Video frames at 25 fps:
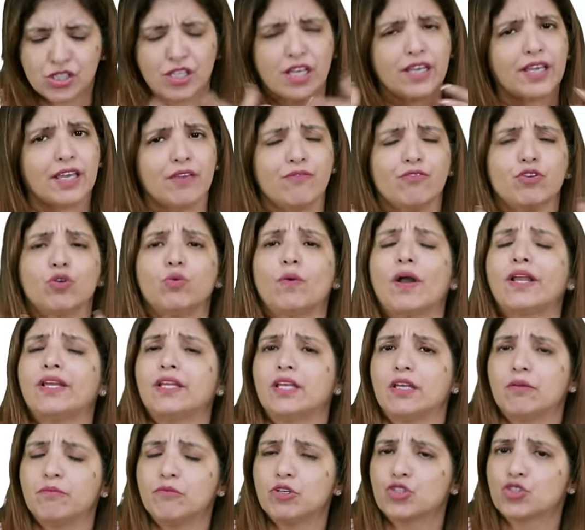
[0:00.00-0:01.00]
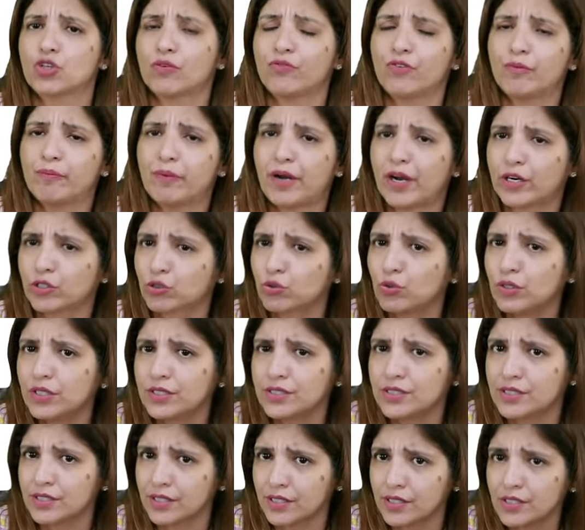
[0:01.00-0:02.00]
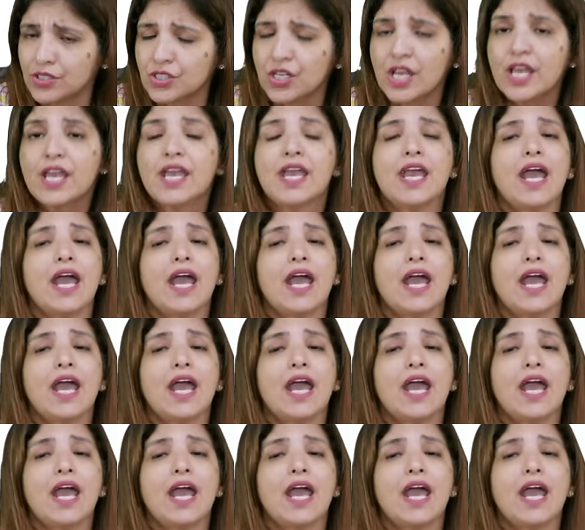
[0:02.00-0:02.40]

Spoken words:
they give you an image of a Bartholin cyst